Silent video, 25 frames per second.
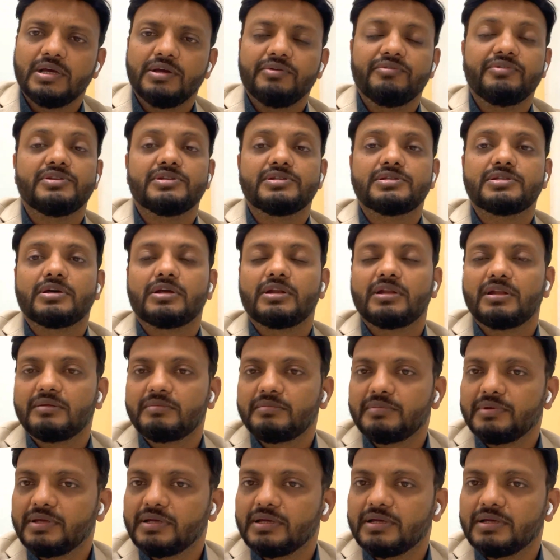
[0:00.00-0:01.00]
which is
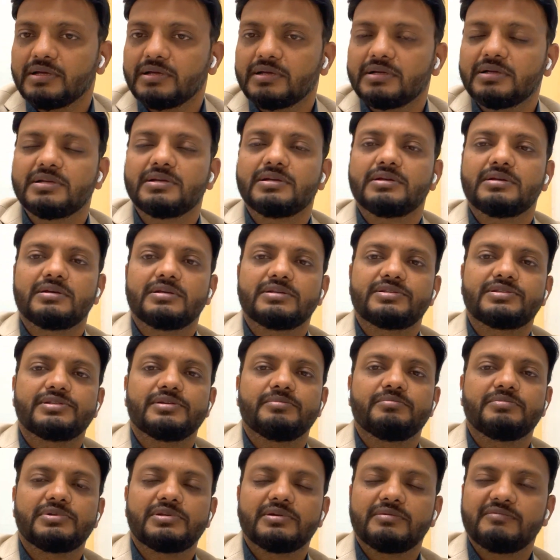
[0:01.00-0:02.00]
alarming
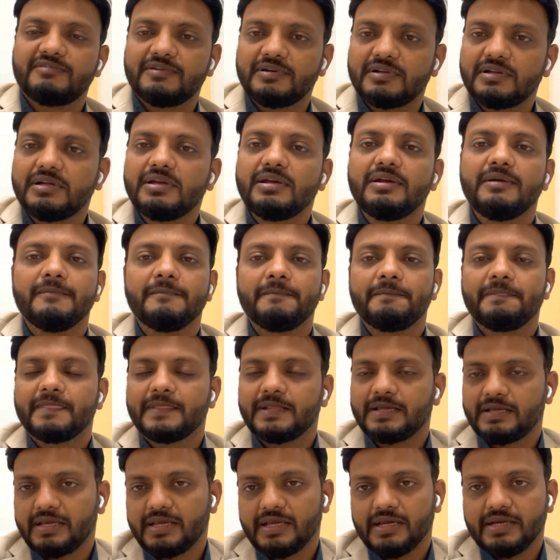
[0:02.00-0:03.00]
symptom for a
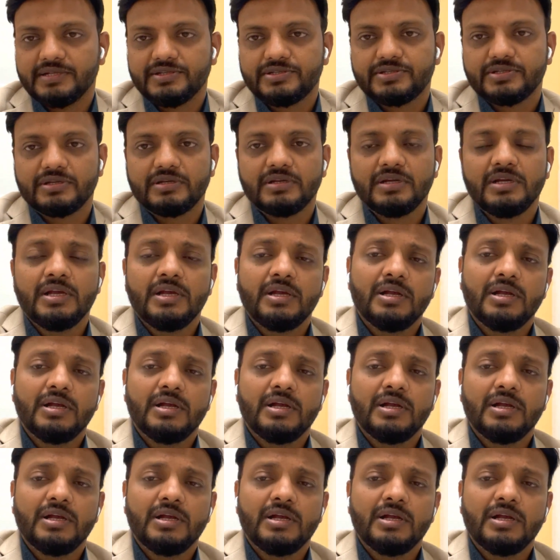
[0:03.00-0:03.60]
cancer.